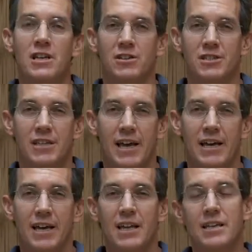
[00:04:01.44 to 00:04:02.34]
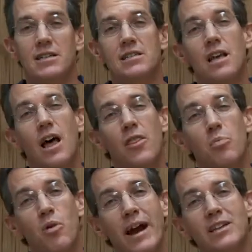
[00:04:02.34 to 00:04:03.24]
skill set is the
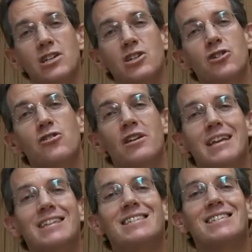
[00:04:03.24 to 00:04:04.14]
practitioner needs